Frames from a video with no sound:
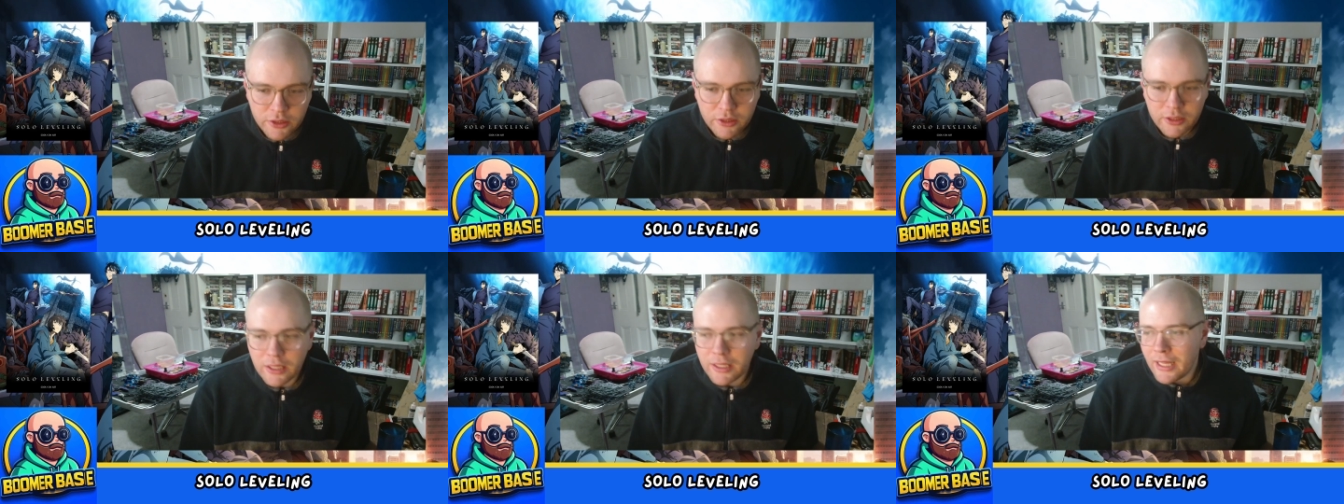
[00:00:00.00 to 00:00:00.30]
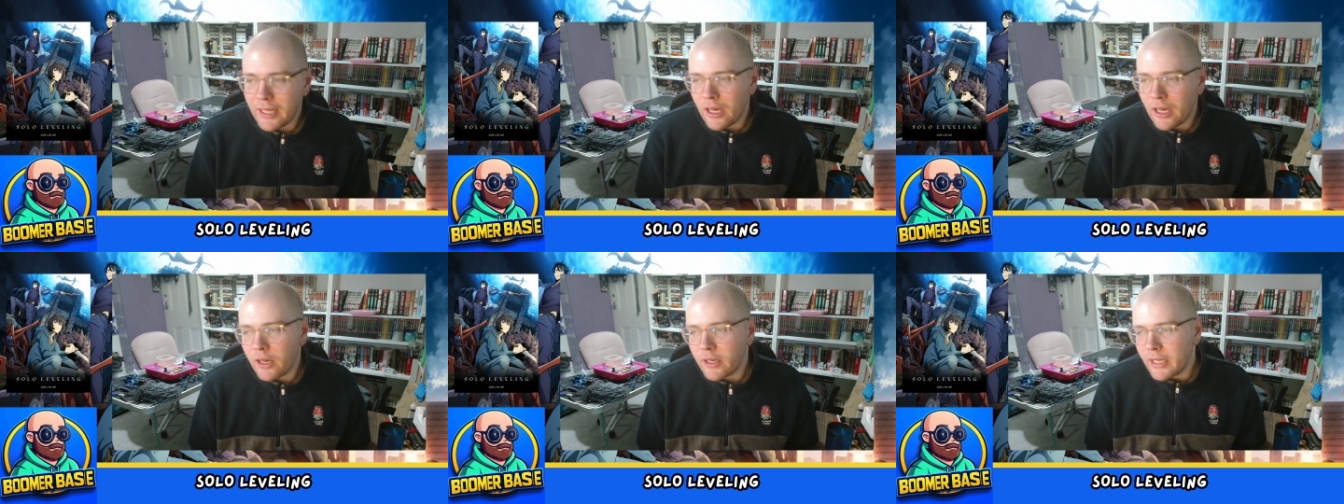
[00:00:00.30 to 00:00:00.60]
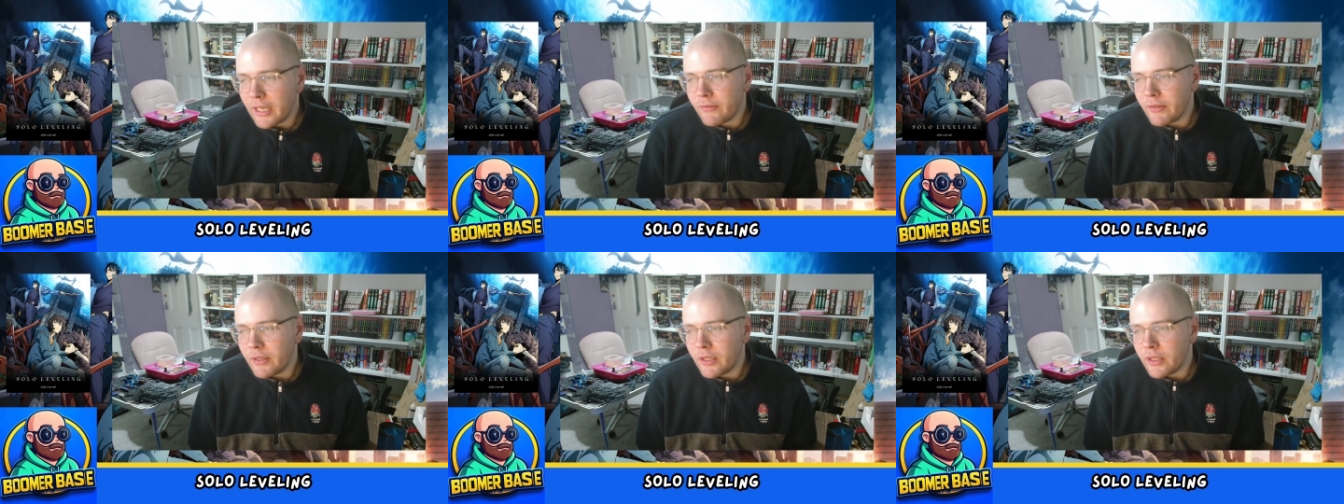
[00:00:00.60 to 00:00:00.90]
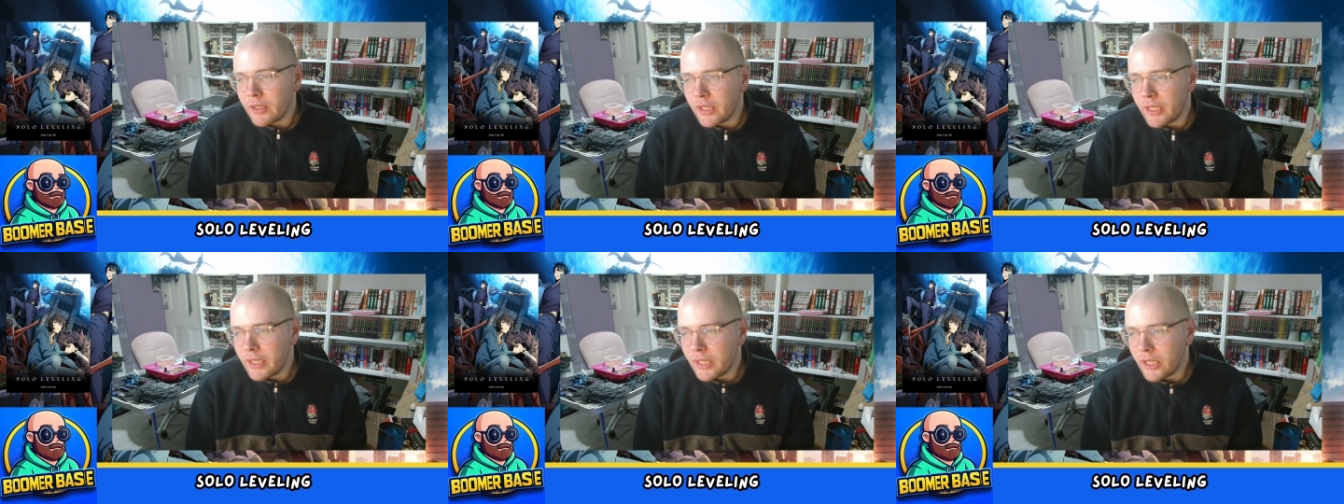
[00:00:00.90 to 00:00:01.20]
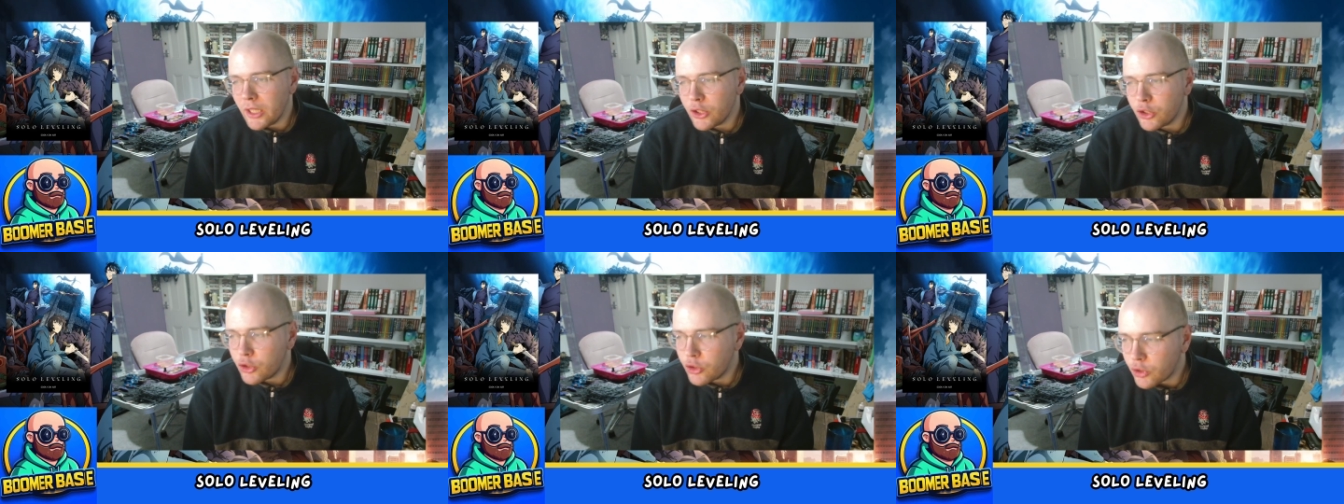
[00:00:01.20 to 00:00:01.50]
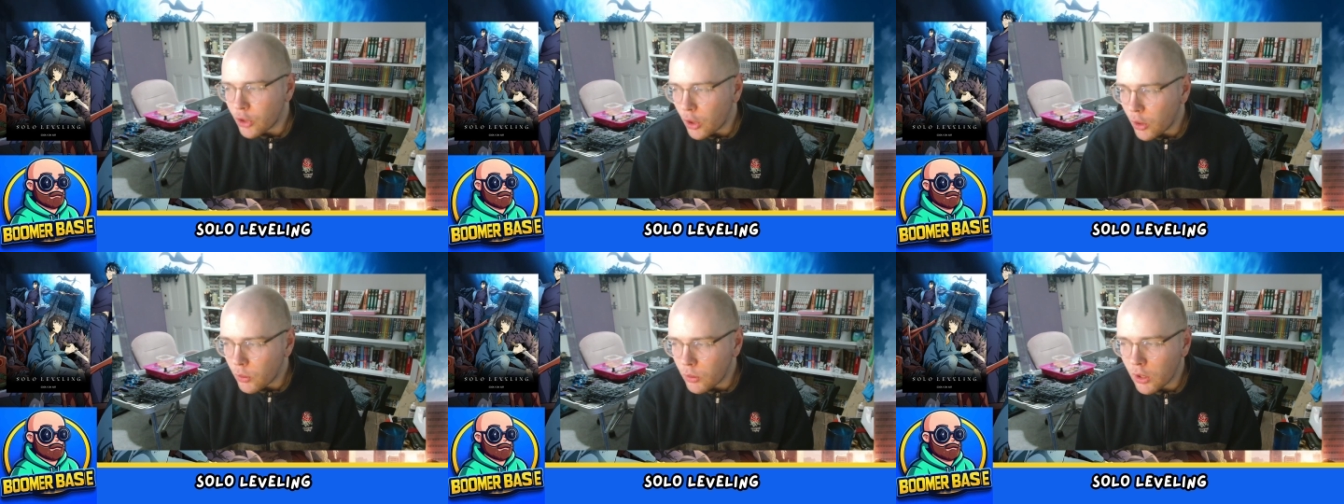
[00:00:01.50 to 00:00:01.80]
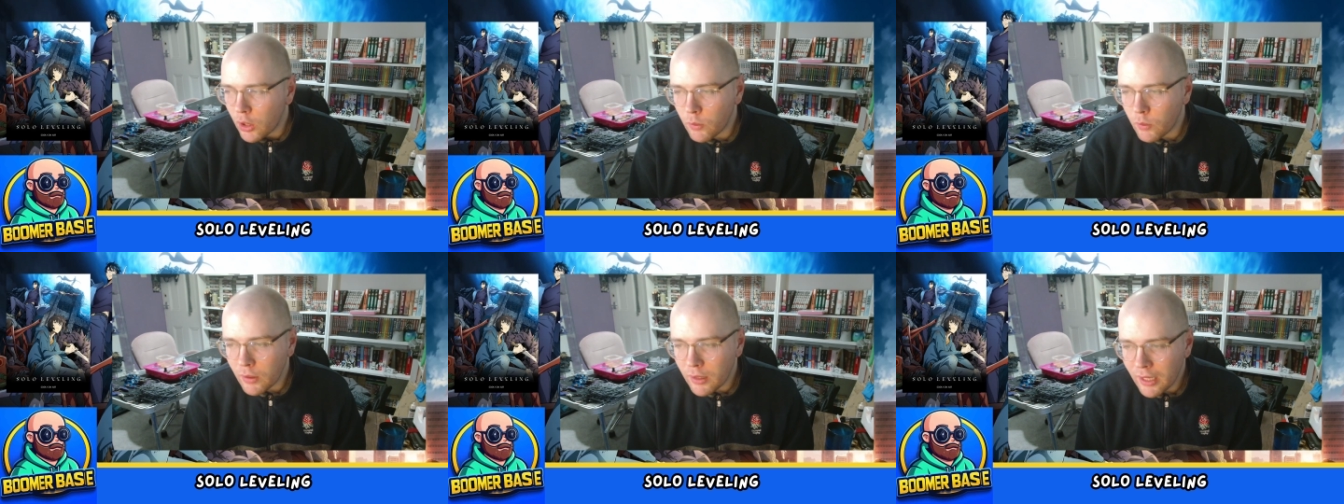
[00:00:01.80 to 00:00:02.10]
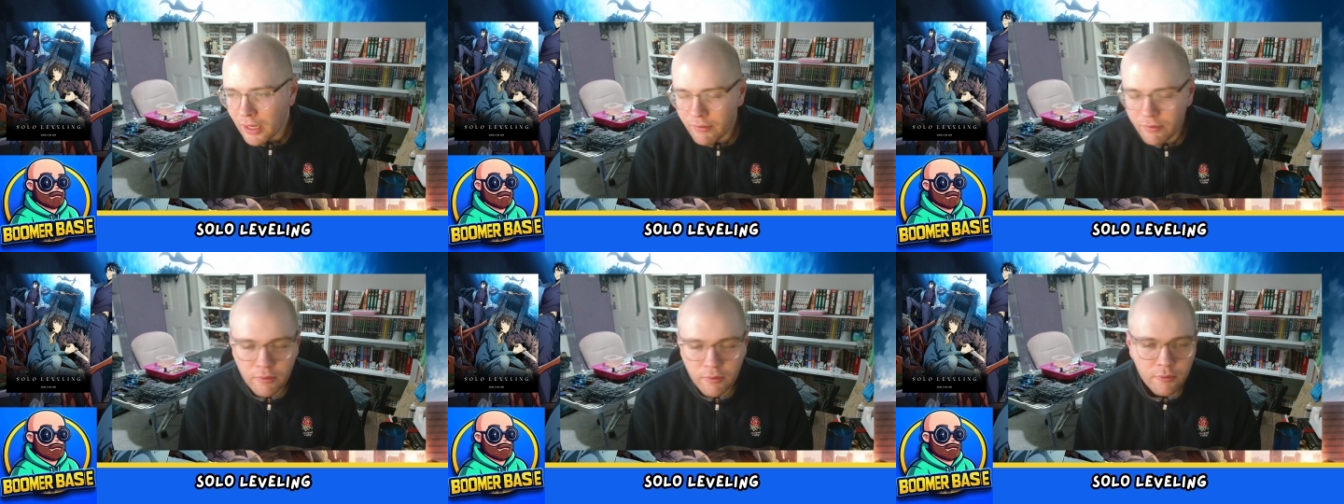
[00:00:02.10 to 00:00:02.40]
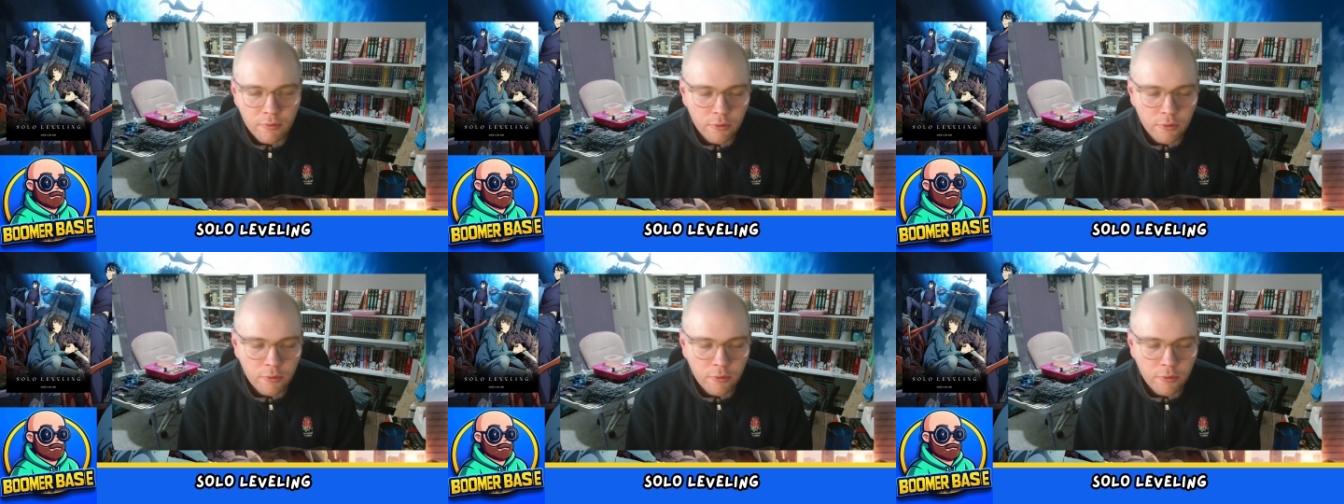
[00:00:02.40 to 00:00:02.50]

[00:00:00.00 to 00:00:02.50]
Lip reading: that they are giving the Solo level.